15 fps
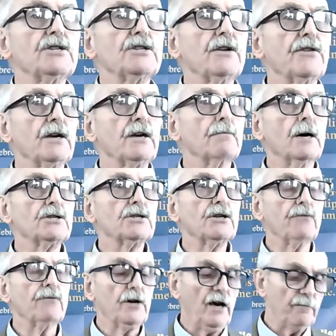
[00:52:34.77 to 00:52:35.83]
I think, much of
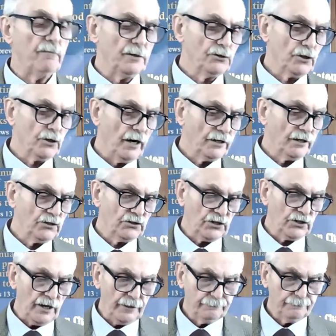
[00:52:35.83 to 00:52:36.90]
what I've been trying to
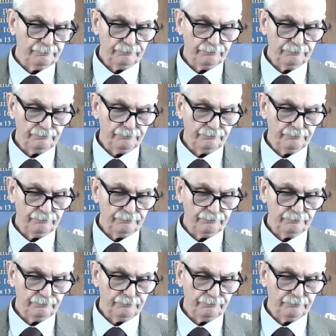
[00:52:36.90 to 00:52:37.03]
say.